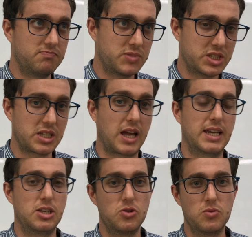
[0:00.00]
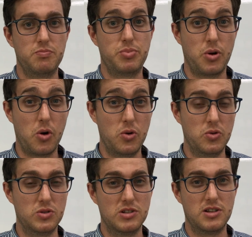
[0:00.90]
sinew,
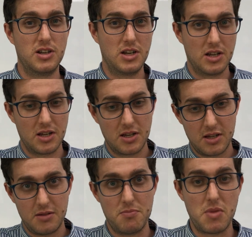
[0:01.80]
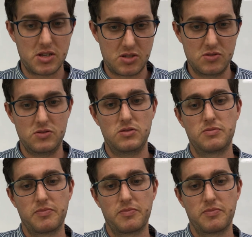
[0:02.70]
bone, muscle.